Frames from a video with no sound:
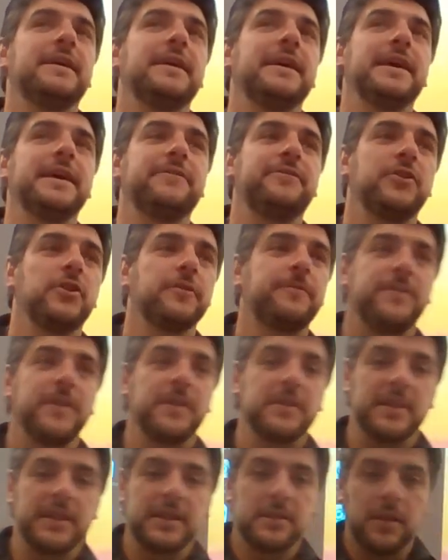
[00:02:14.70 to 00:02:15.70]
If you're
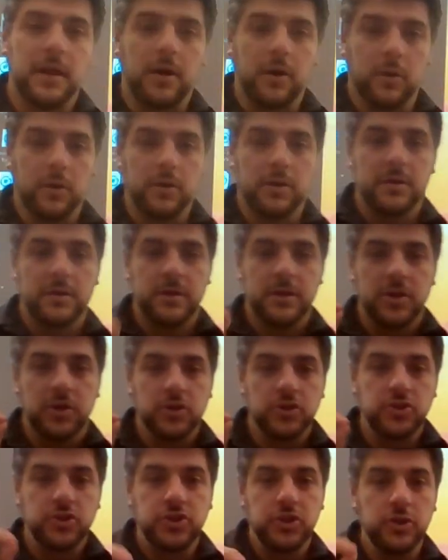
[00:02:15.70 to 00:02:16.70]
feeling low,
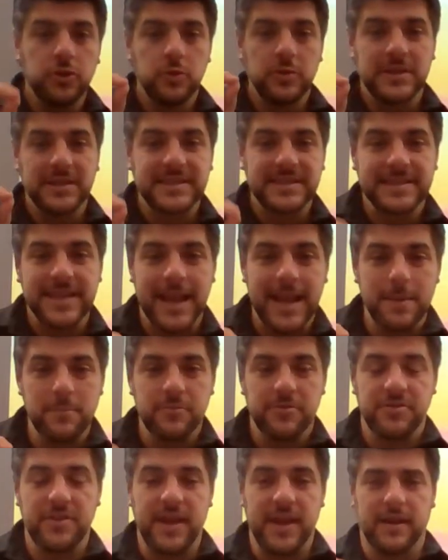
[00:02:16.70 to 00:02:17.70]
do the same
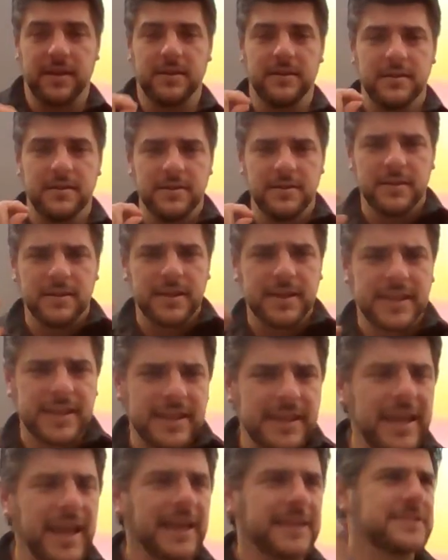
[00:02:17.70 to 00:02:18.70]
thing.
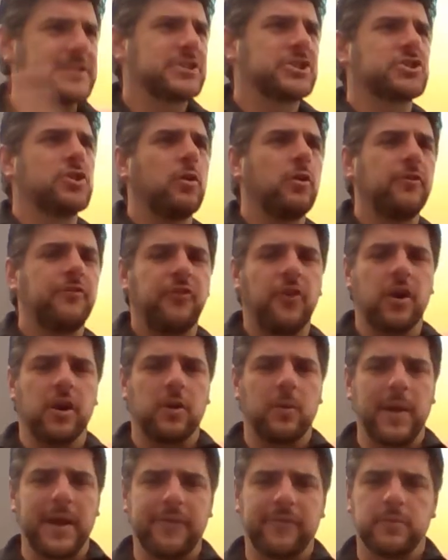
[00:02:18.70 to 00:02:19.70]
Get so far
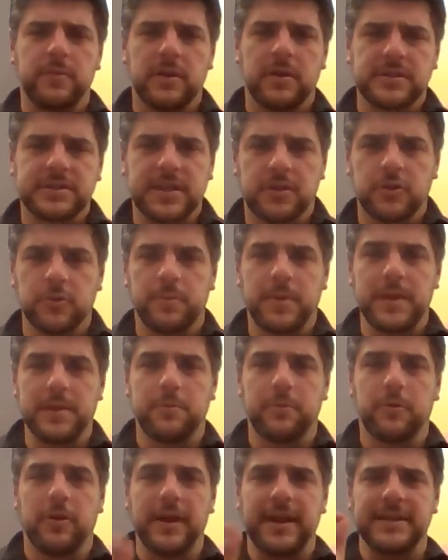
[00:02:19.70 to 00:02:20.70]
away from those other
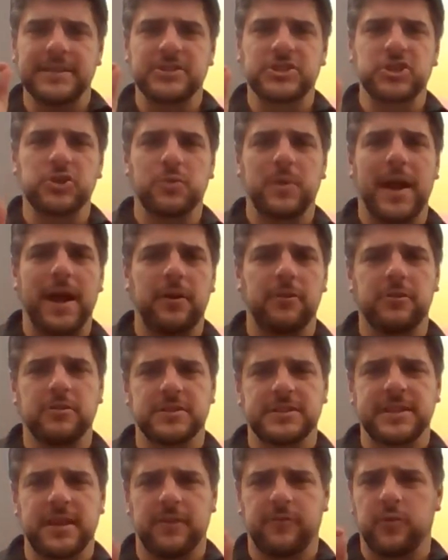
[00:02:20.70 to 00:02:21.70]
people and surround
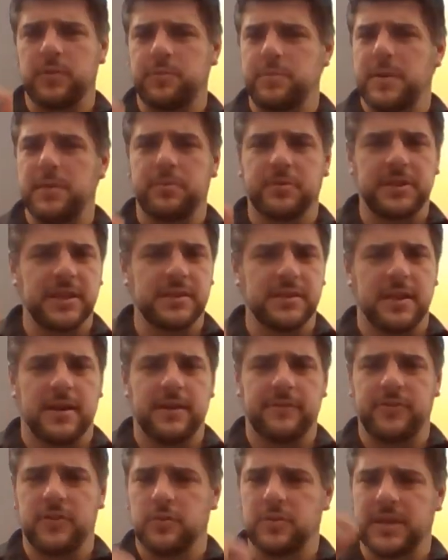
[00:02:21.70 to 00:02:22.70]
yourself with people that
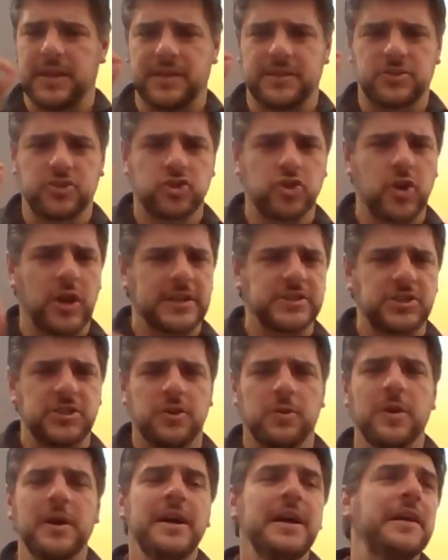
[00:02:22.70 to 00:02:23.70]
love you, that trust
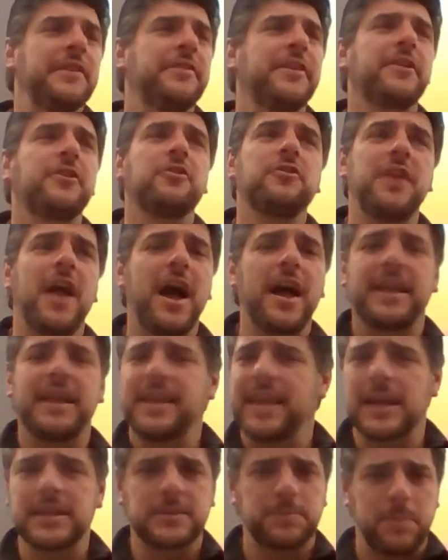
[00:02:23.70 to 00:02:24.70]
you, that are not
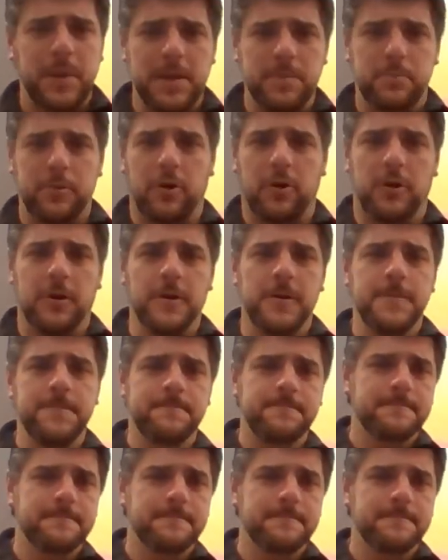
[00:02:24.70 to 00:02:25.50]
yes people.